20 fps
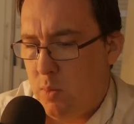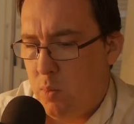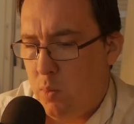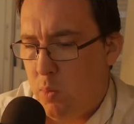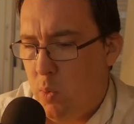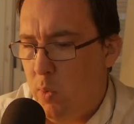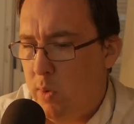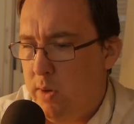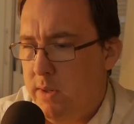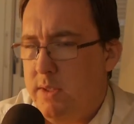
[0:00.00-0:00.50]

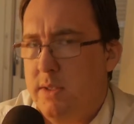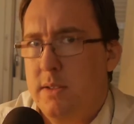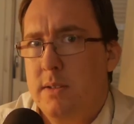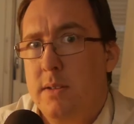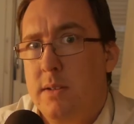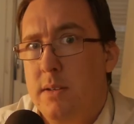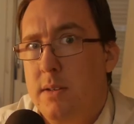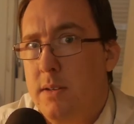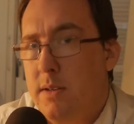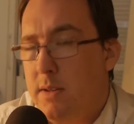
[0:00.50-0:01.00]
Wort?
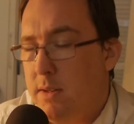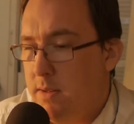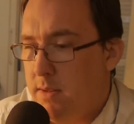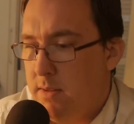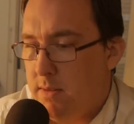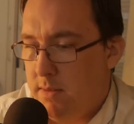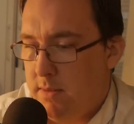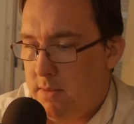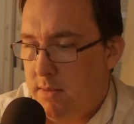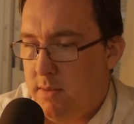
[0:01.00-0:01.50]

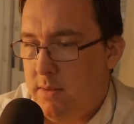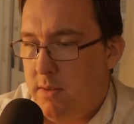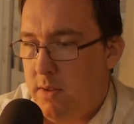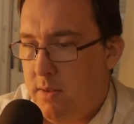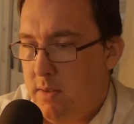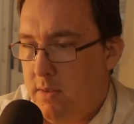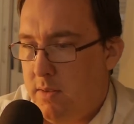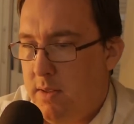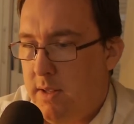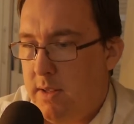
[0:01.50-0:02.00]

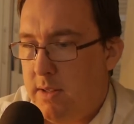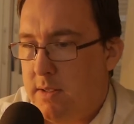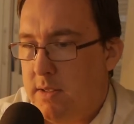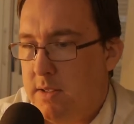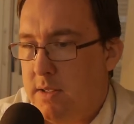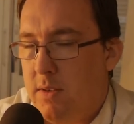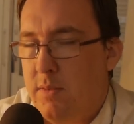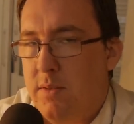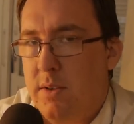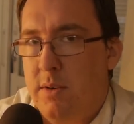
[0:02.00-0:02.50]
Not like the
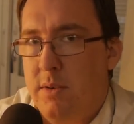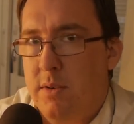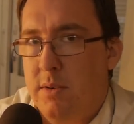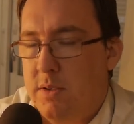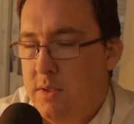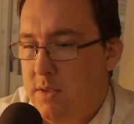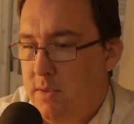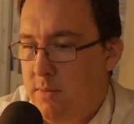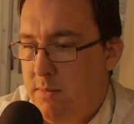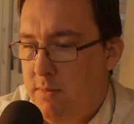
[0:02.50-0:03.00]
stuff that
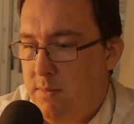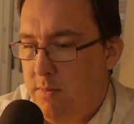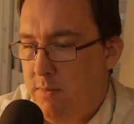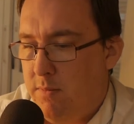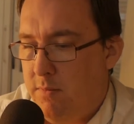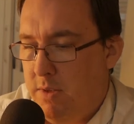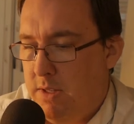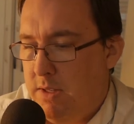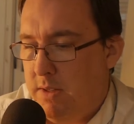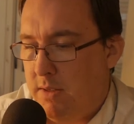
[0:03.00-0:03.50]
grows on
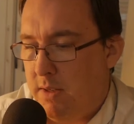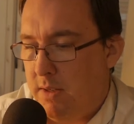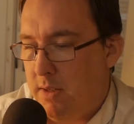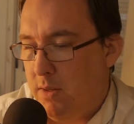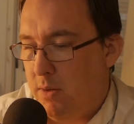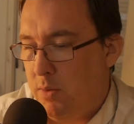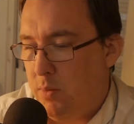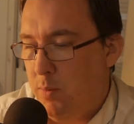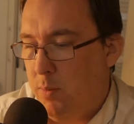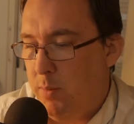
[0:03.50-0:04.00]
feet, I
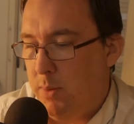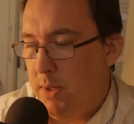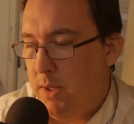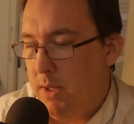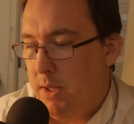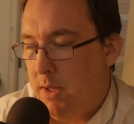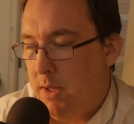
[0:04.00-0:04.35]
hope.